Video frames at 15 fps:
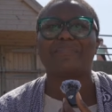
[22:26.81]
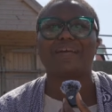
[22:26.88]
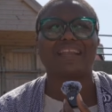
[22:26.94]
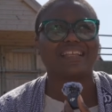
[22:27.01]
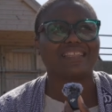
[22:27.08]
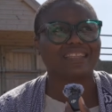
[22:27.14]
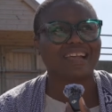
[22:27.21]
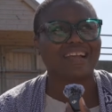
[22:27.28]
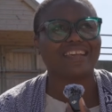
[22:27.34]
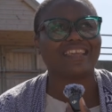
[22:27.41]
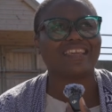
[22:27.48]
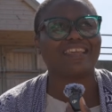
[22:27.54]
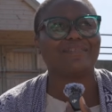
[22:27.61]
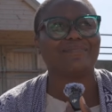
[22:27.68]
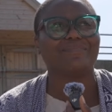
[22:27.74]
but I thank
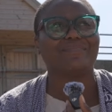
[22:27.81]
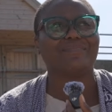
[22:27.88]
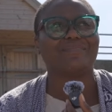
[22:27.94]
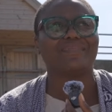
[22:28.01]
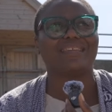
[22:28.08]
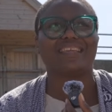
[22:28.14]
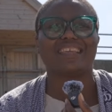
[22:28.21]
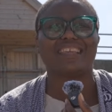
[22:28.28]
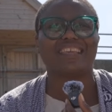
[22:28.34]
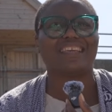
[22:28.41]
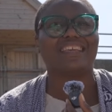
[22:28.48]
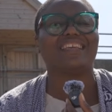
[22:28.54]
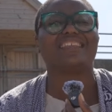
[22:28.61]
him, the King.